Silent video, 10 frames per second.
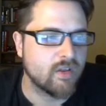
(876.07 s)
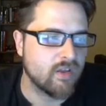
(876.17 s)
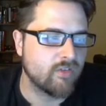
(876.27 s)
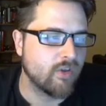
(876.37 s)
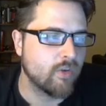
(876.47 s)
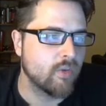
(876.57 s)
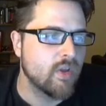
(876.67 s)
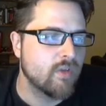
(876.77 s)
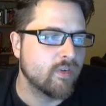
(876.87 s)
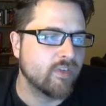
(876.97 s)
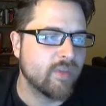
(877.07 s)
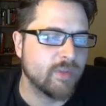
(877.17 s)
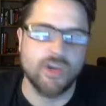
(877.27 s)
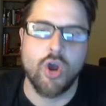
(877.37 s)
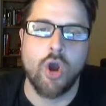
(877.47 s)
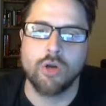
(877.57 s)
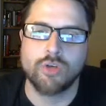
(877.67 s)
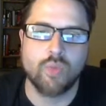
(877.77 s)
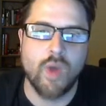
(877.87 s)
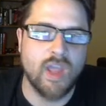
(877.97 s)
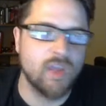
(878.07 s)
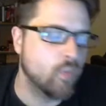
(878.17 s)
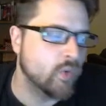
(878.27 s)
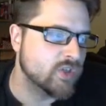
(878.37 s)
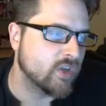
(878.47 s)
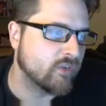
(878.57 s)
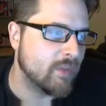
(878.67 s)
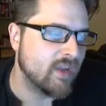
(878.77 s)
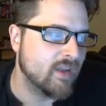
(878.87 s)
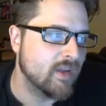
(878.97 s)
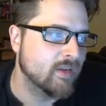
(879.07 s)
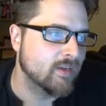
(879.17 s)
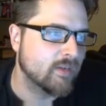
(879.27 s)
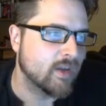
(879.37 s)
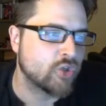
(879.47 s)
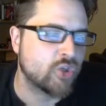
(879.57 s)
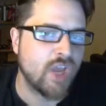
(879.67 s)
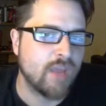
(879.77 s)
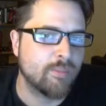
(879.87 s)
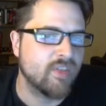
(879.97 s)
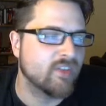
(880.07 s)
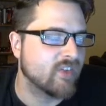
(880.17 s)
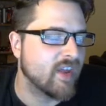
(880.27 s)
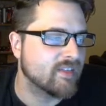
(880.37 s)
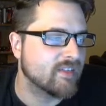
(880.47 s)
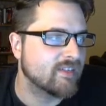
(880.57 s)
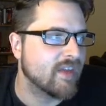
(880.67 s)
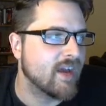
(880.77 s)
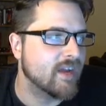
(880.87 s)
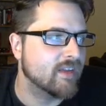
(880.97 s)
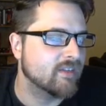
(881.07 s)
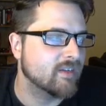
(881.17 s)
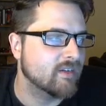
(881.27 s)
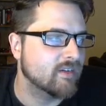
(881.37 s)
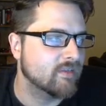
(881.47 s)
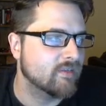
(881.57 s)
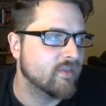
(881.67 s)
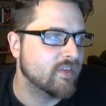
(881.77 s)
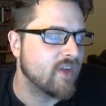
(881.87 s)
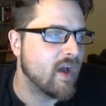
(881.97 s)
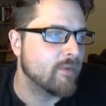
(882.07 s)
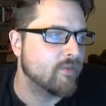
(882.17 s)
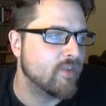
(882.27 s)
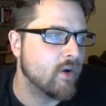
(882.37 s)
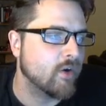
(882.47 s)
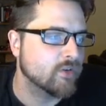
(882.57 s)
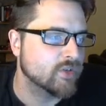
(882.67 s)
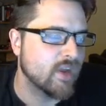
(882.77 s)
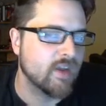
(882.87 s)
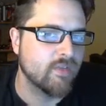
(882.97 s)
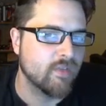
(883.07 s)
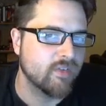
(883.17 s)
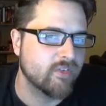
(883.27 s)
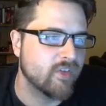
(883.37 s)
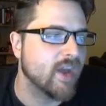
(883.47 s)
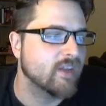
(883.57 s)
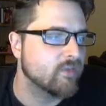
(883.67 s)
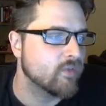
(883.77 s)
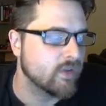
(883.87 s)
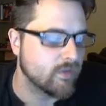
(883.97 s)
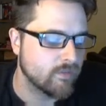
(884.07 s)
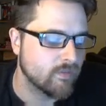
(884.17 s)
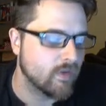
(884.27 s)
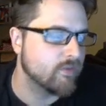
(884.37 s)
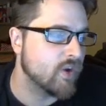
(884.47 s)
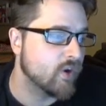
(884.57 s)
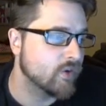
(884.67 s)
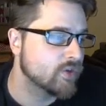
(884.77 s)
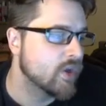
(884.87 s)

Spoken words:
So for example, an archway would just be a shape that's like the size of the top of the arch and the sides of the arch.